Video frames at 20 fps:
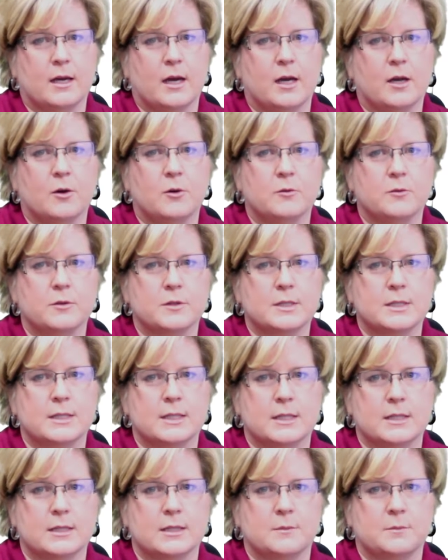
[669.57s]
I
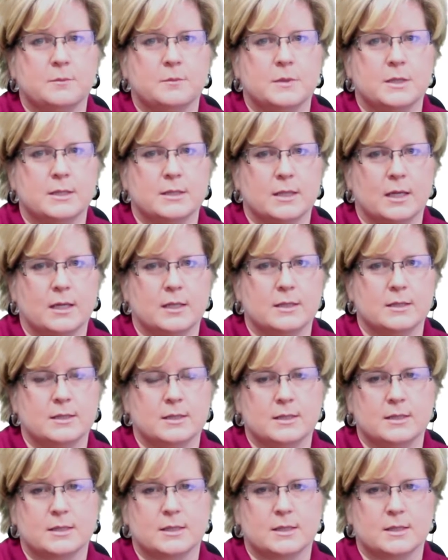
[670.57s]
oversee the Design
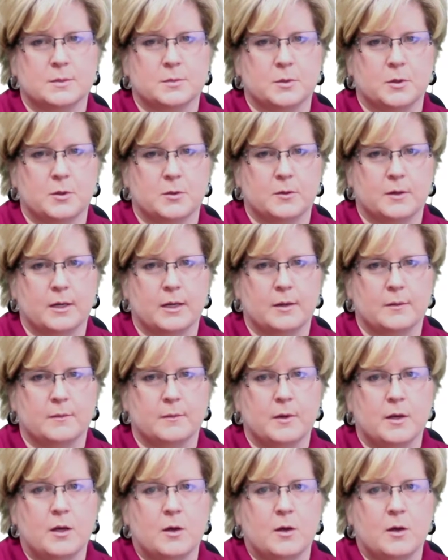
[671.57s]
Assistance Program,